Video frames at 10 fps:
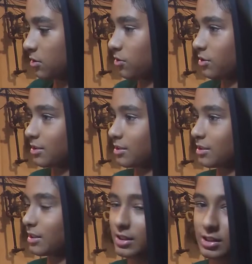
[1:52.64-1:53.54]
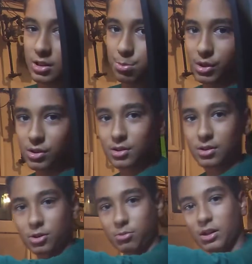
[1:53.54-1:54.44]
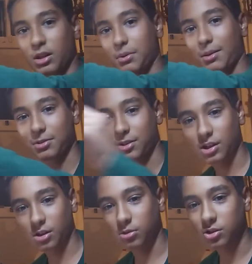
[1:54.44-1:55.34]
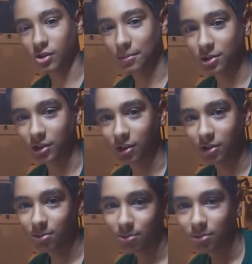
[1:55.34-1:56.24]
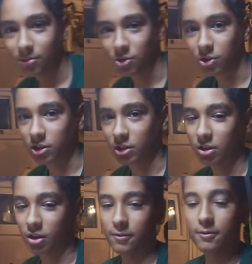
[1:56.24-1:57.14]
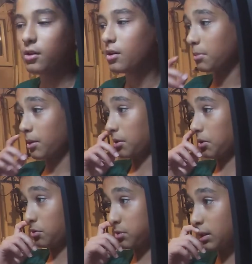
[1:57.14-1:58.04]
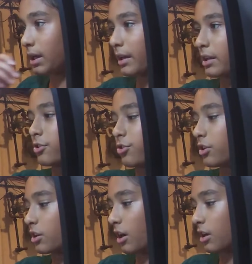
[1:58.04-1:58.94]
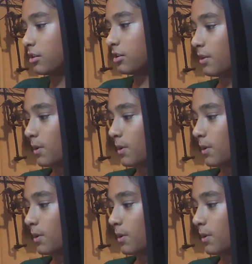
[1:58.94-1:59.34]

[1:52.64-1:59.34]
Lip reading: so you can see that it spins. You might not be able to hear me, so I'm just gonna turn it on and off. But you'll see I'm gonna turn it on,